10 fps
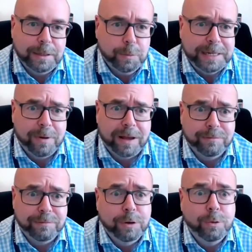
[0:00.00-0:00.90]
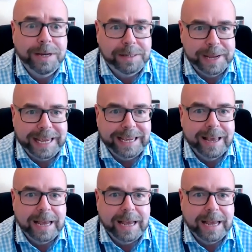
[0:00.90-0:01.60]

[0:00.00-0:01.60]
always rather annoyed me,